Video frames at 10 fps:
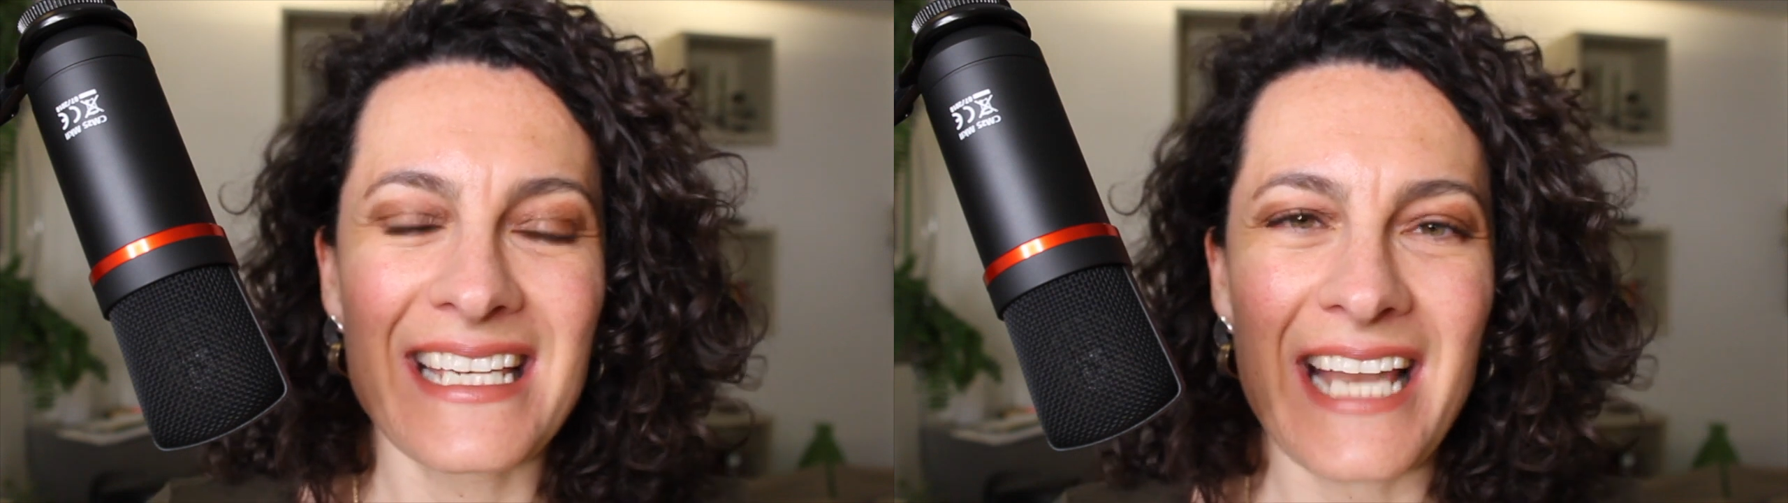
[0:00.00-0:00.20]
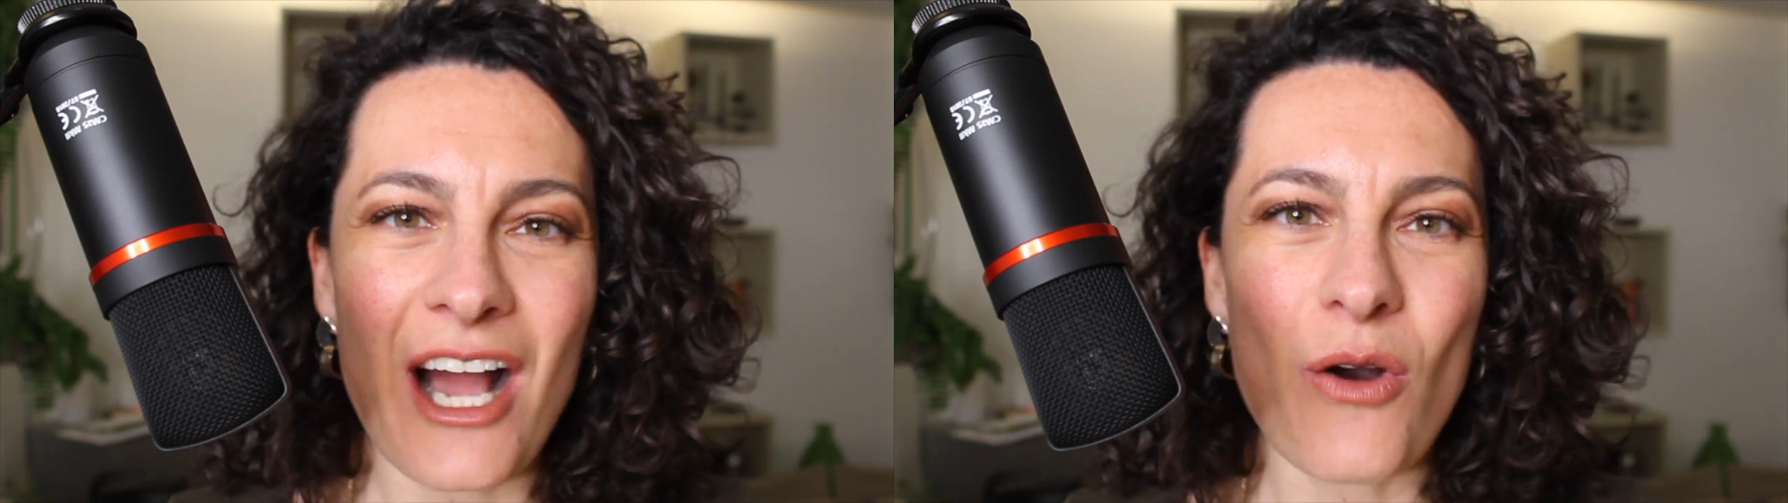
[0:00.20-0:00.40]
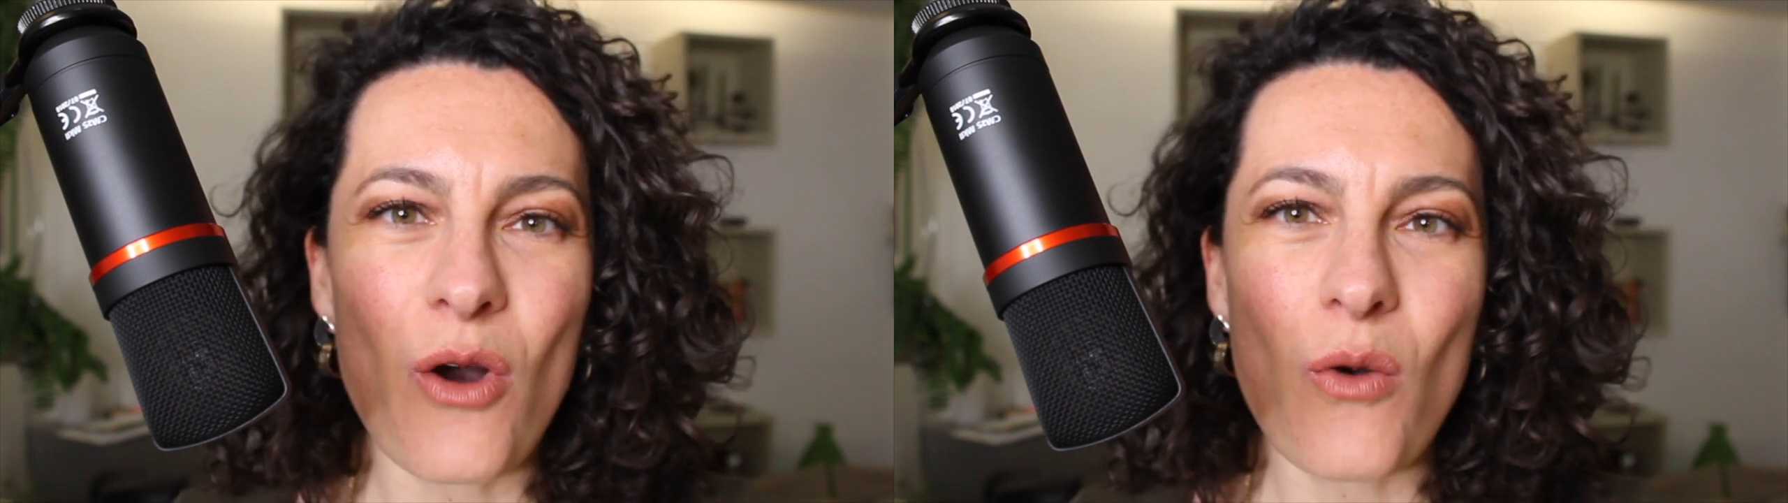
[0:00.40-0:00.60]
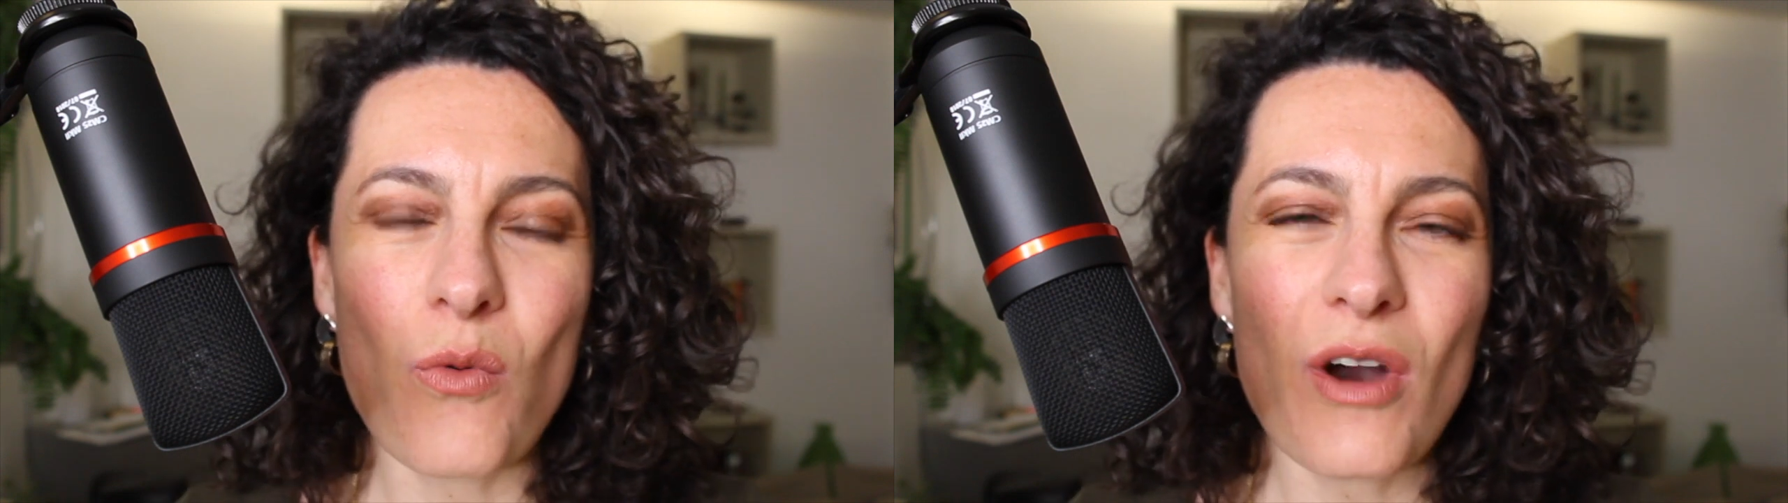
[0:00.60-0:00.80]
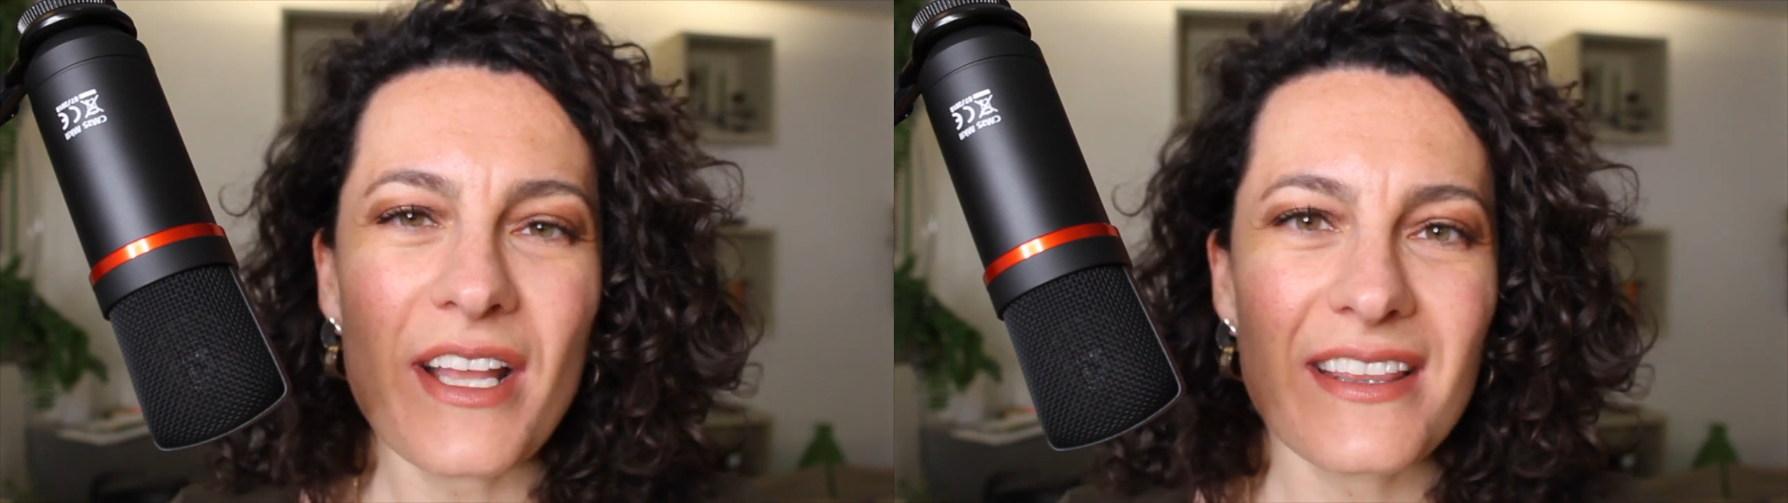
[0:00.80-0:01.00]
Now,
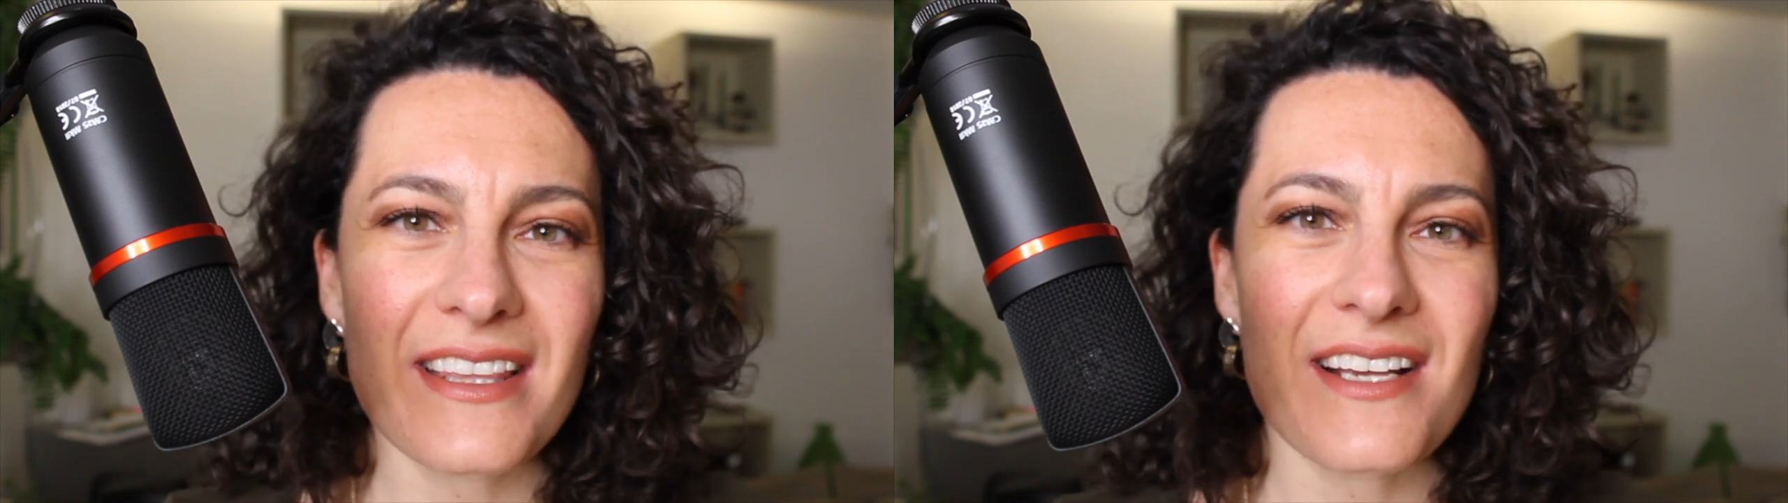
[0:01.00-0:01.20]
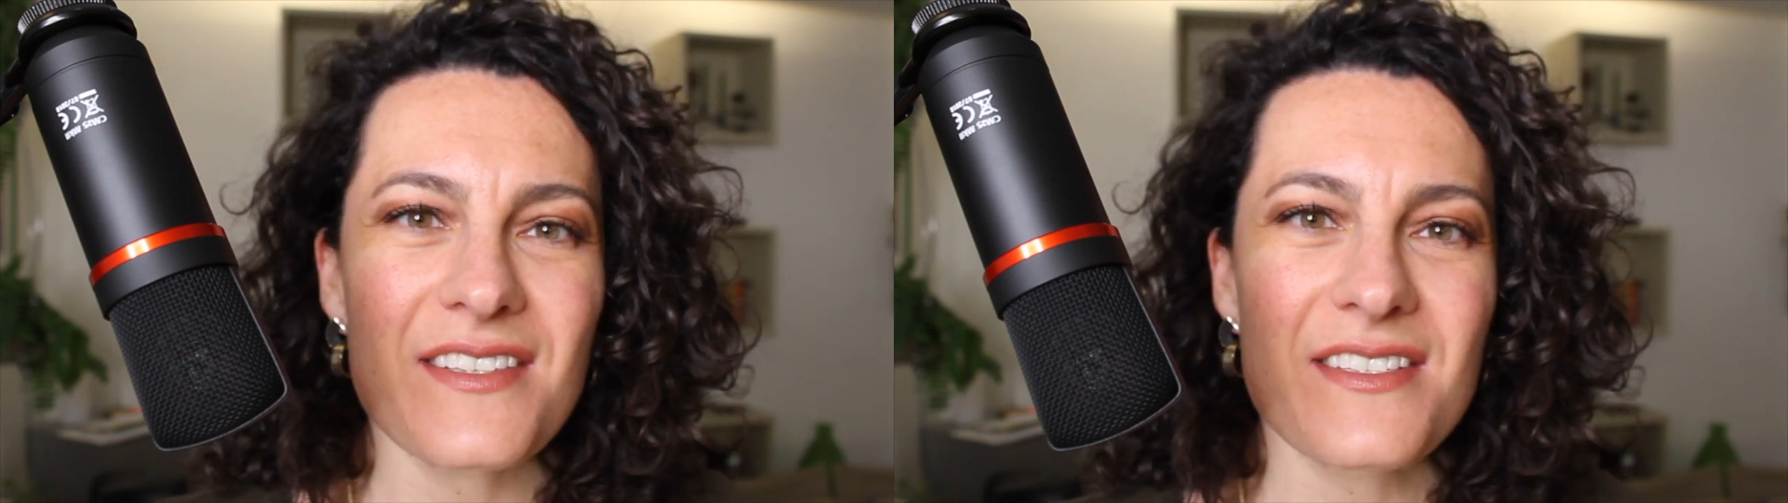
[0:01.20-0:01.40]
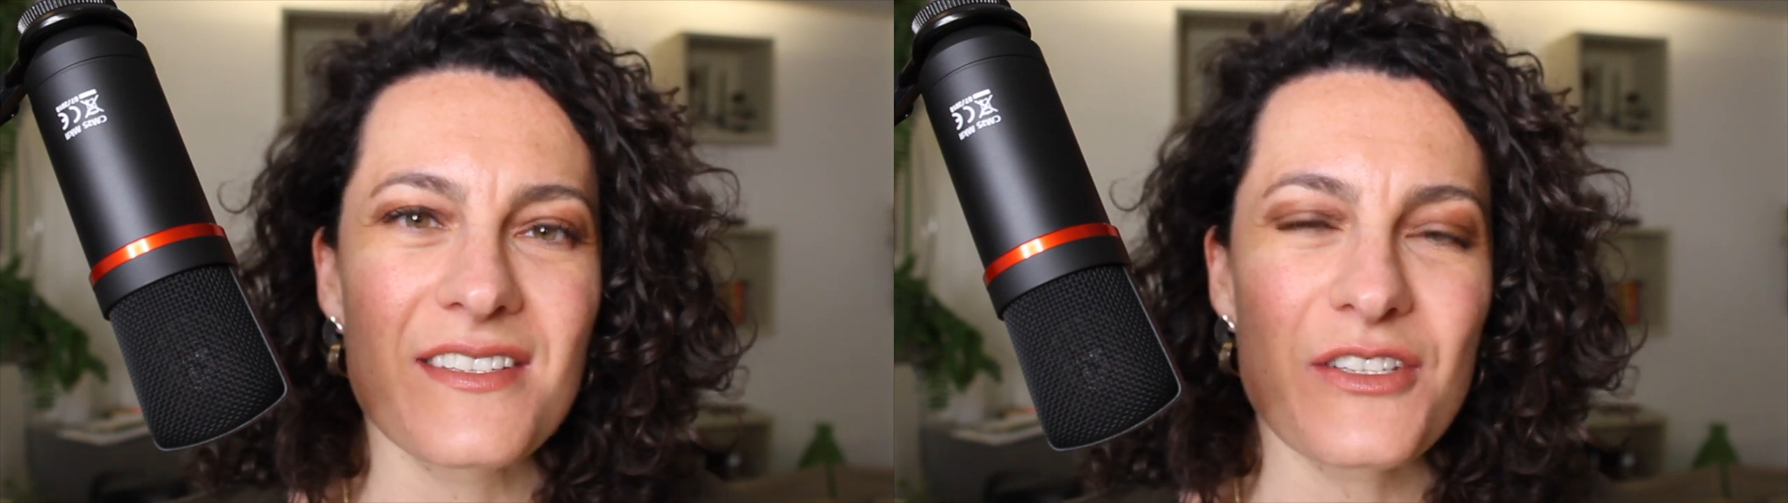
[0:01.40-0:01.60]
what does